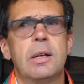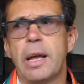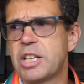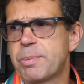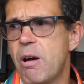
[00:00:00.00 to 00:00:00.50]

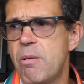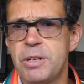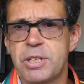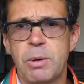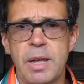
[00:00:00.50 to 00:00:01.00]

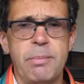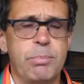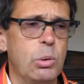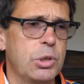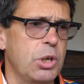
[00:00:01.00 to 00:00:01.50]
experimenting with 8
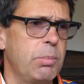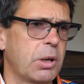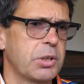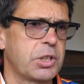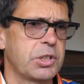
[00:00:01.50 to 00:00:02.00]
board duplicates,